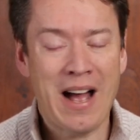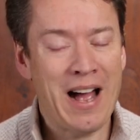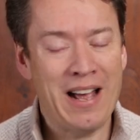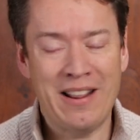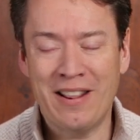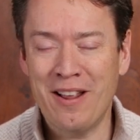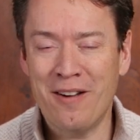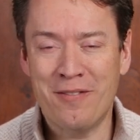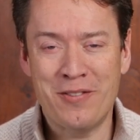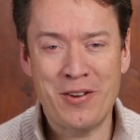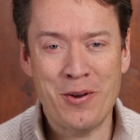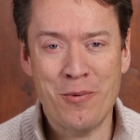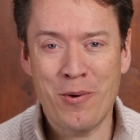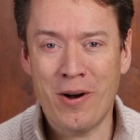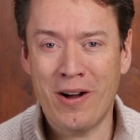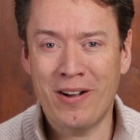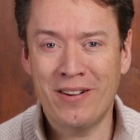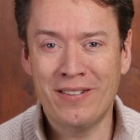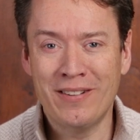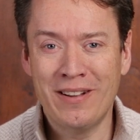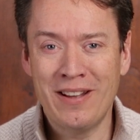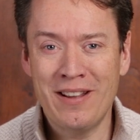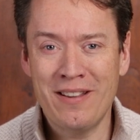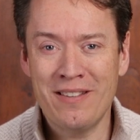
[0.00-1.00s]
I love you
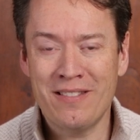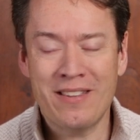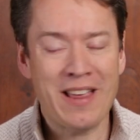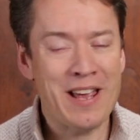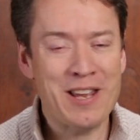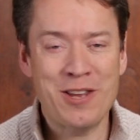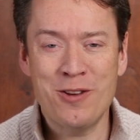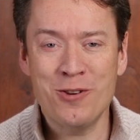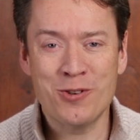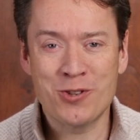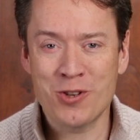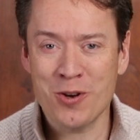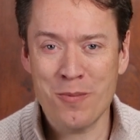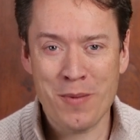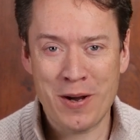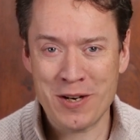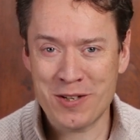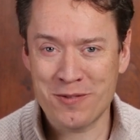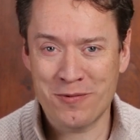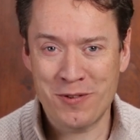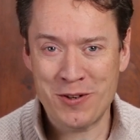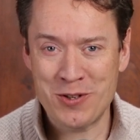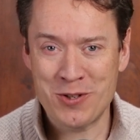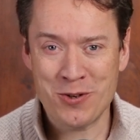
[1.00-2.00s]
all. Thank you so
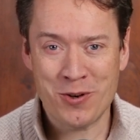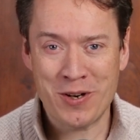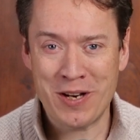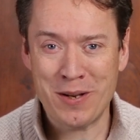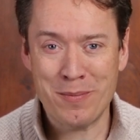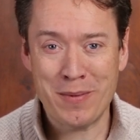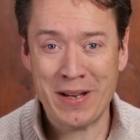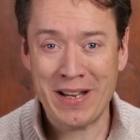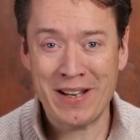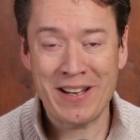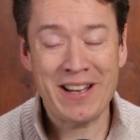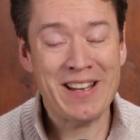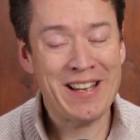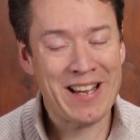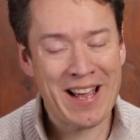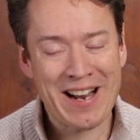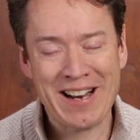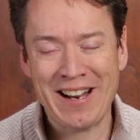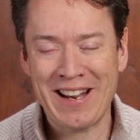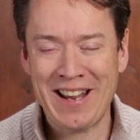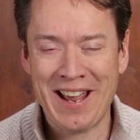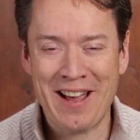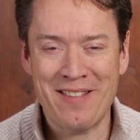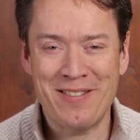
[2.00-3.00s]
much for joining me
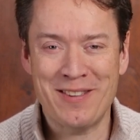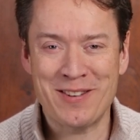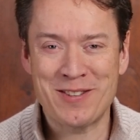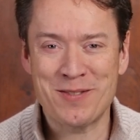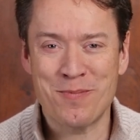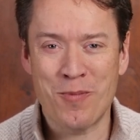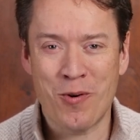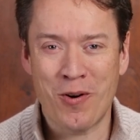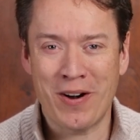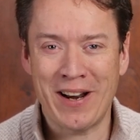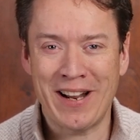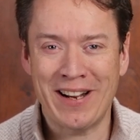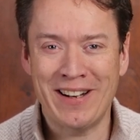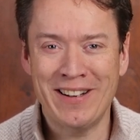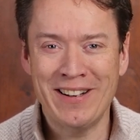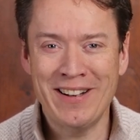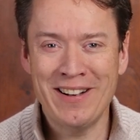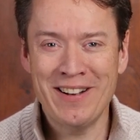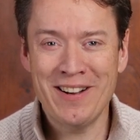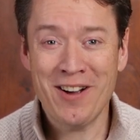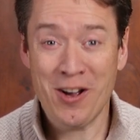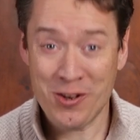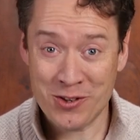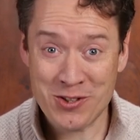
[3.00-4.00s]
yet again this morning.
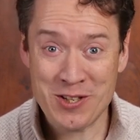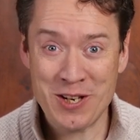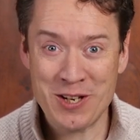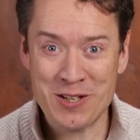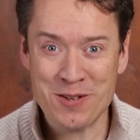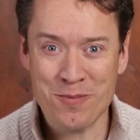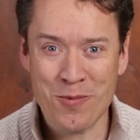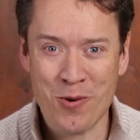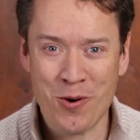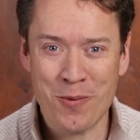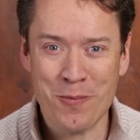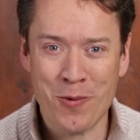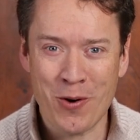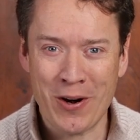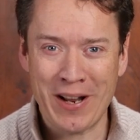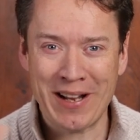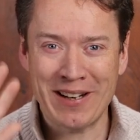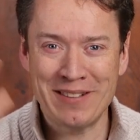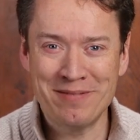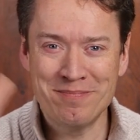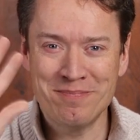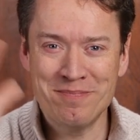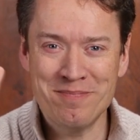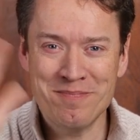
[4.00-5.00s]
I'll see you tomorrow
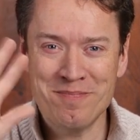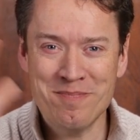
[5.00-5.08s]
morning.